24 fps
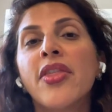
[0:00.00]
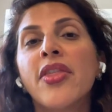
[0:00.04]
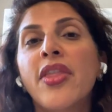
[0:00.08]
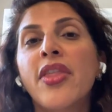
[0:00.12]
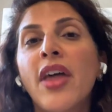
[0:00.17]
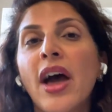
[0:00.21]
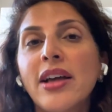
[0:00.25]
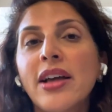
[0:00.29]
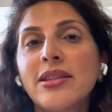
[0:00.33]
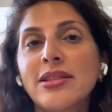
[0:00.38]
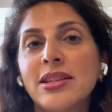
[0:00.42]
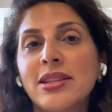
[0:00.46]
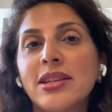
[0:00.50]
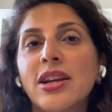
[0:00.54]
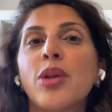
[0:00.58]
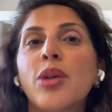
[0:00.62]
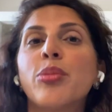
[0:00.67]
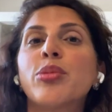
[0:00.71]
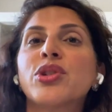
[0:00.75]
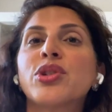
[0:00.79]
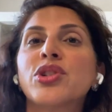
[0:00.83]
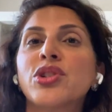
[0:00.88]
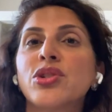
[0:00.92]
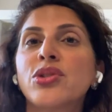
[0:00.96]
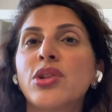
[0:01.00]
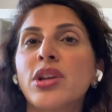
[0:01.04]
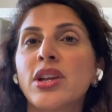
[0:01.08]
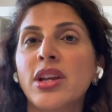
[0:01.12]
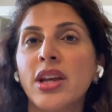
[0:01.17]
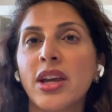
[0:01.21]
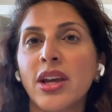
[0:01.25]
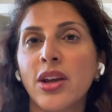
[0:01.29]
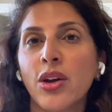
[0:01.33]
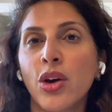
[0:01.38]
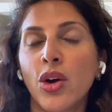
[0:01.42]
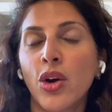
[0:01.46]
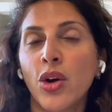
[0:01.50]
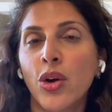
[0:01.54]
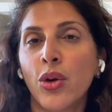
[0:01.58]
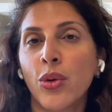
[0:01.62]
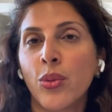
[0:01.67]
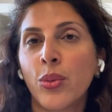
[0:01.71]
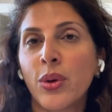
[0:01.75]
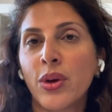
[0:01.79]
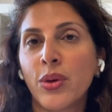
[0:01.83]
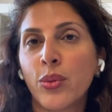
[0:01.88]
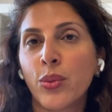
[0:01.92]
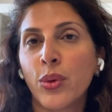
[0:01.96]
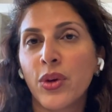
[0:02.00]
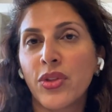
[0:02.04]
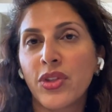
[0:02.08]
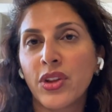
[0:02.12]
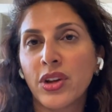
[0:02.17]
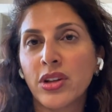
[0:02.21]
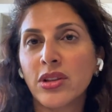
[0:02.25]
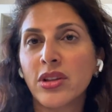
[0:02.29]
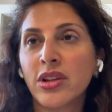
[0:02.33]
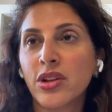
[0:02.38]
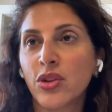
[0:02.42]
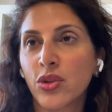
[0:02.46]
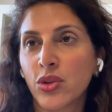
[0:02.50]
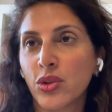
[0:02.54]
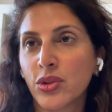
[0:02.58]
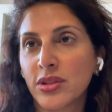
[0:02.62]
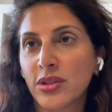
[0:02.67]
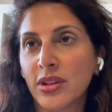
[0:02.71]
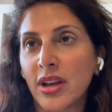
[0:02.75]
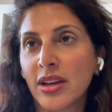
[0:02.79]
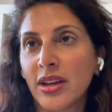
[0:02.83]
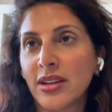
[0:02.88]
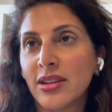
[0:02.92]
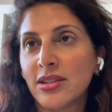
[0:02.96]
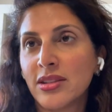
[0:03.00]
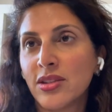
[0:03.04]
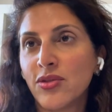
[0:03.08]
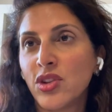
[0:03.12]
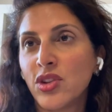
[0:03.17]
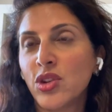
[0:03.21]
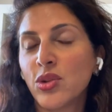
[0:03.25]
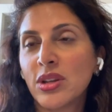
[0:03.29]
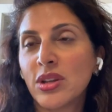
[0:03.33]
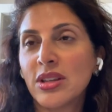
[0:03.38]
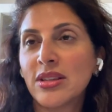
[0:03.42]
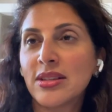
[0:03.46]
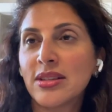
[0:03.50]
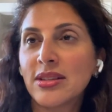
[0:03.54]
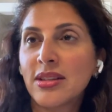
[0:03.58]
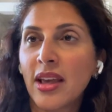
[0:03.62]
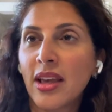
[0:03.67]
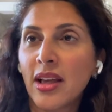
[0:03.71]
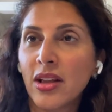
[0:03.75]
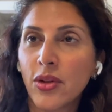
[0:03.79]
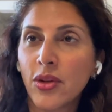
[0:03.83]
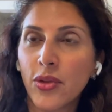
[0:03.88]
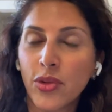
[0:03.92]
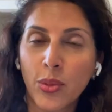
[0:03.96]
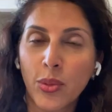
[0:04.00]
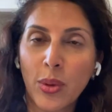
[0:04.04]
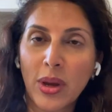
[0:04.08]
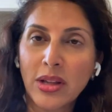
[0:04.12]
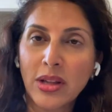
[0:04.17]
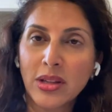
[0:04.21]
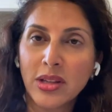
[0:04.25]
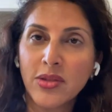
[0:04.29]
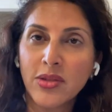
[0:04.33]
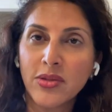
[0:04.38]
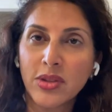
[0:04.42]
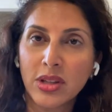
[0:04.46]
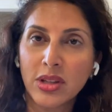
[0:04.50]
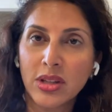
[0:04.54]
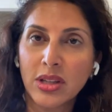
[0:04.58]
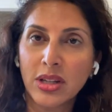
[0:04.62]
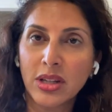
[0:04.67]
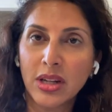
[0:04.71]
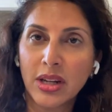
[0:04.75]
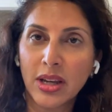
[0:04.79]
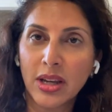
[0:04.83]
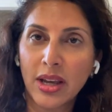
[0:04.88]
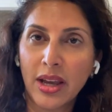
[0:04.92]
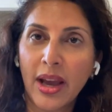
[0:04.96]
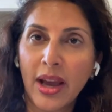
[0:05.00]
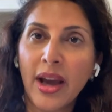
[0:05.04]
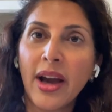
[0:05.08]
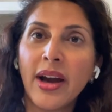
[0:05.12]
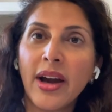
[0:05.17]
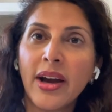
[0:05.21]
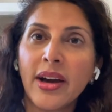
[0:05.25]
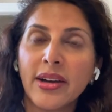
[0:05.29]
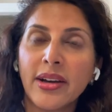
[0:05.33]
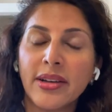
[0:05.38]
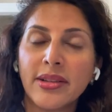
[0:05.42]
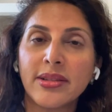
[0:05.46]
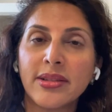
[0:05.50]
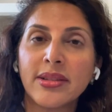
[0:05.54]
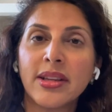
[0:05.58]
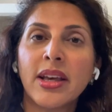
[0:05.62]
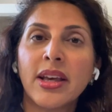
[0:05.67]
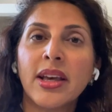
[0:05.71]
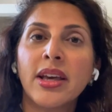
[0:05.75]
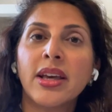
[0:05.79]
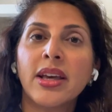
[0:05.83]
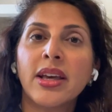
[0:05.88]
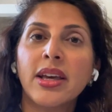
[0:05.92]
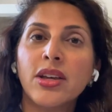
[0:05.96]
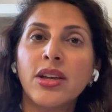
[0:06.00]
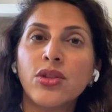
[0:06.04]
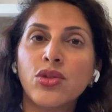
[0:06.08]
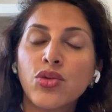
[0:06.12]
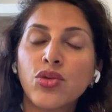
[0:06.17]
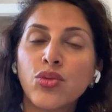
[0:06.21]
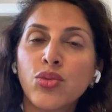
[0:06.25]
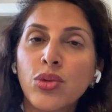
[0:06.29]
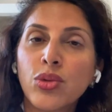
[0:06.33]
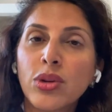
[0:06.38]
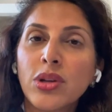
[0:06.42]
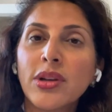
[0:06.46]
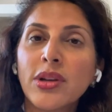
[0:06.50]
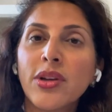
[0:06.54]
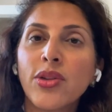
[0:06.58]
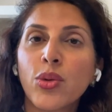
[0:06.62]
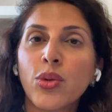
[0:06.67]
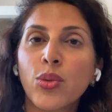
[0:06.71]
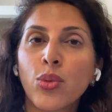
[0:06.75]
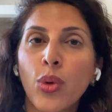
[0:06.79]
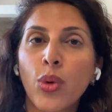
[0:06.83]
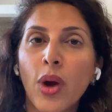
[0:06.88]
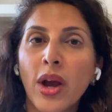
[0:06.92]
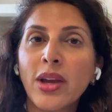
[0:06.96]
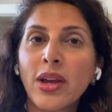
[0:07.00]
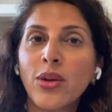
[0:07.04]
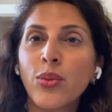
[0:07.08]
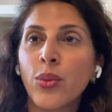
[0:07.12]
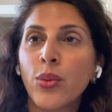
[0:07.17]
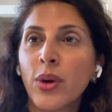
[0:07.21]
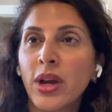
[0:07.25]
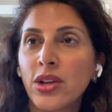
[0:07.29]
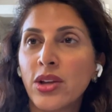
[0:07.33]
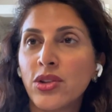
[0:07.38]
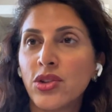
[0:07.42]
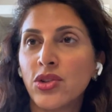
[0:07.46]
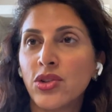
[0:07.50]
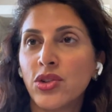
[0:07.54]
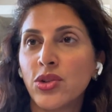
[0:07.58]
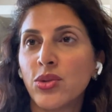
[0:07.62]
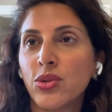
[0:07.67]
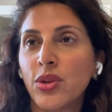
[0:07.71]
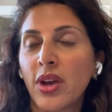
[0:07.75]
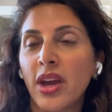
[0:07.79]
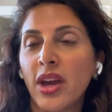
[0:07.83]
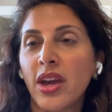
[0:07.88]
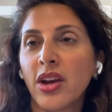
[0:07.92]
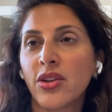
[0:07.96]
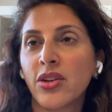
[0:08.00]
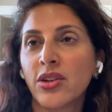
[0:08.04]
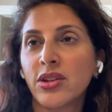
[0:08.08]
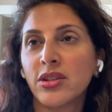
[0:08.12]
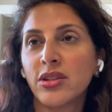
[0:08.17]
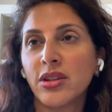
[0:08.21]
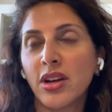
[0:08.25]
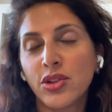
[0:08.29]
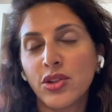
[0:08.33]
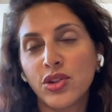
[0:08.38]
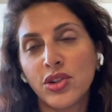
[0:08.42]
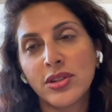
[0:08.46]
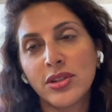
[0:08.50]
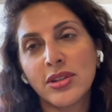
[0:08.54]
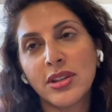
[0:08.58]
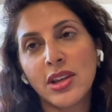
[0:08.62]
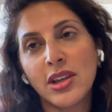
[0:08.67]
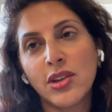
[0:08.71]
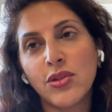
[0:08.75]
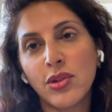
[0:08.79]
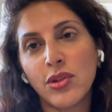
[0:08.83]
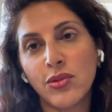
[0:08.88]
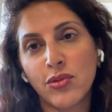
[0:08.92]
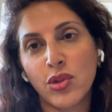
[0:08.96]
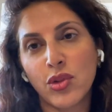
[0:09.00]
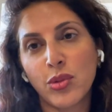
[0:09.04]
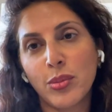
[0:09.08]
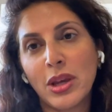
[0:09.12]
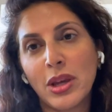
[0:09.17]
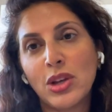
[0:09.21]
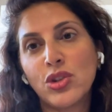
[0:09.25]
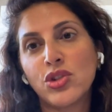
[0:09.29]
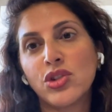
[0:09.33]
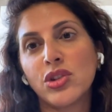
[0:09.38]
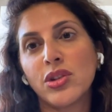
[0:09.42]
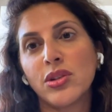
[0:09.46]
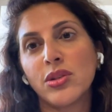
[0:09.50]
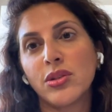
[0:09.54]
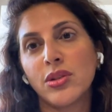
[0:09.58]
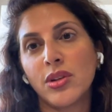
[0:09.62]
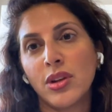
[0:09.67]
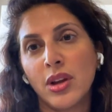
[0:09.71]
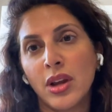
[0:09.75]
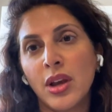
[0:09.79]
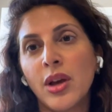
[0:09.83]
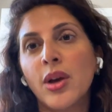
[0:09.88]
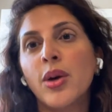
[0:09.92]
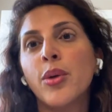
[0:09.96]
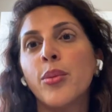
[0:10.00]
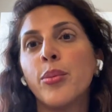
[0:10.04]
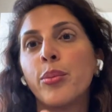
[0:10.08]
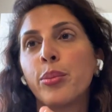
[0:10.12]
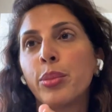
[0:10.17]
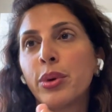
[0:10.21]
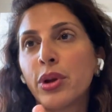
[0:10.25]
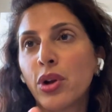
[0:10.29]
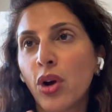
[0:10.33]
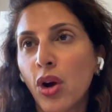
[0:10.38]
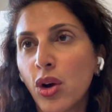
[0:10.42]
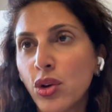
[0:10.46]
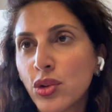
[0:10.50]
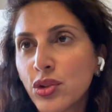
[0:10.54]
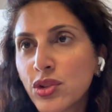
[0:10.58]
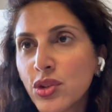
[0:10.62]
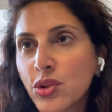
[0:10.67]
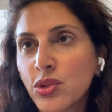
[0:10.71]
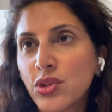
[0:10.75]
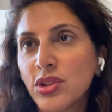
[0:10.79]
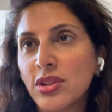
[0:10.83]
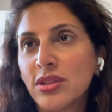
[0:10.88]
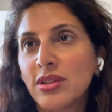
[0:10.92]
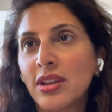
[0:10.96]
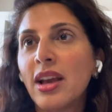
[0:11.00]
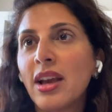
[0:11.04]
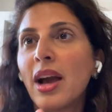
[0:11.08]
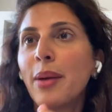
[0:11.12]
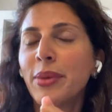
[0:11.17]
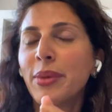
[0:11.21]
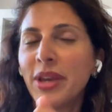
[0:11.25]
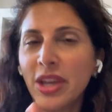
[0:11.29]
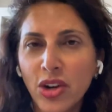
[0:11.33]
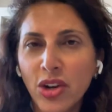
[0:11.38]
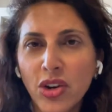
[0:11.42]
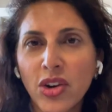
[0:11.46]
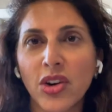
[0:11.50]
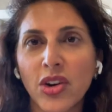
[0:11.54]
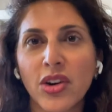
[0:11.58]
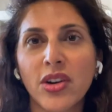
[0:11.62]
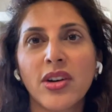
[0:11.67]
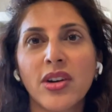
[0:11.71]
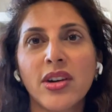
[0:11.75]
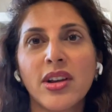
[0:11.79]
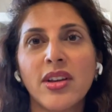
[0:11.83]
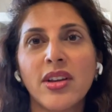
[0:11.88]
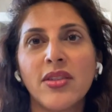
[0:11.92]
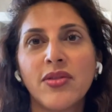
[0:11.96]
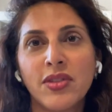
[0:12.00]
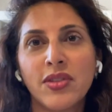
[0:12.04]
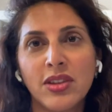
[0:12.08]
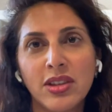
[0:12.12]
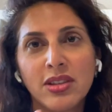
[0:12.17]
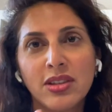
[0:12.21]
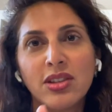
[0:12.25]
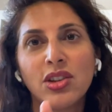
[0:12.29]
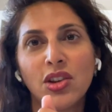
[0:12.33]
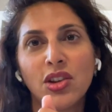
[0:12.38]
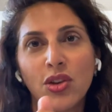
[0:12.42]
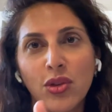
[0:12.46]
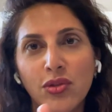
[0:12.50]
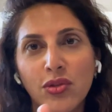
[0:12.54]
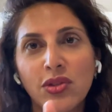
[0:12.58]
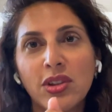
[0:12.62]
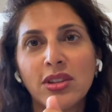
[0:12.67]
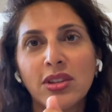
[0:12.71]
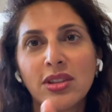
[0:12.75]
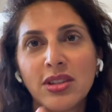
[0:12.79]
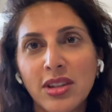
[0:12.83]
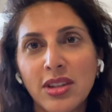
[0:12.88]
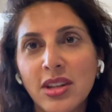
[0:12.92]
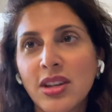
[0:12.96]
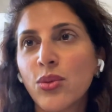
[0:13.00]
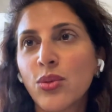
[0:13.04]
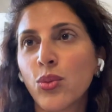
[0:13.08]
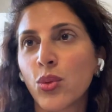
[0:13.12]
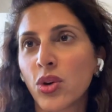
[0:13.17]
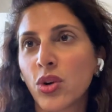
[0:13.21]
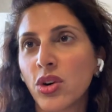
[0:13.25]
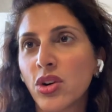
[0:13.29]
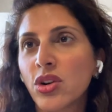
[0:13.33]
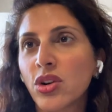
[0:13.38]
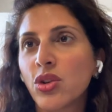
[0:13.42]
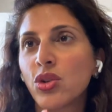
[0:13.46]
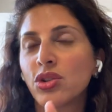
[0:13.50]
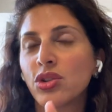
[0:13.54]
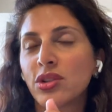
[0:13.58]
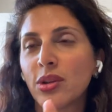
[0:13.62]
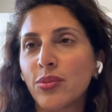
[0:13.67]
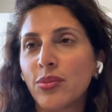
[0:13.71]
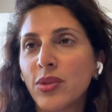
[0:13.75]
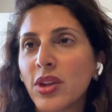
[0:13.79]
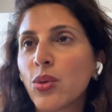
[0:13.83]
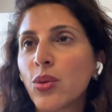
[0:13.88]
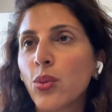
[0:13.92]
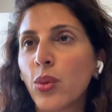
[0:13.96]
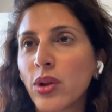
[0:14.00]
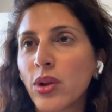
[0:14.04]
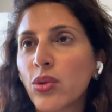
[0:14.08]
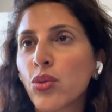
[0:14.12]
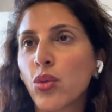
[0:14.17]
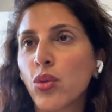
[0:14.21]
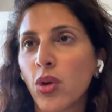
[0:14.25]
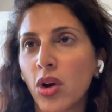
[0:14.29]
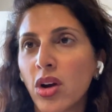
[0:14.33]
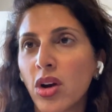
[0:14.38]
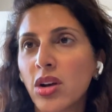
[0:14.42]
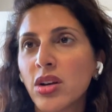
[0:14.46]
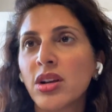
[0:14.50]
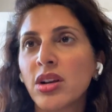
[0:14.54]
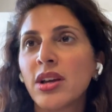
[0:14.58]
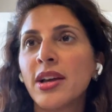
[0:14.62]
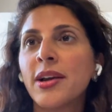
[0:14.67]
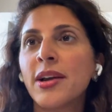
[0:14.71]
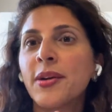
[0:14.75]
That's the opportunity with the clinical side, is if you can scale it the way Cleveland Clinic has, it's really the right way to do care, is not just give information, but also to say, I'm here. If this, if this didn't work or something went wrong.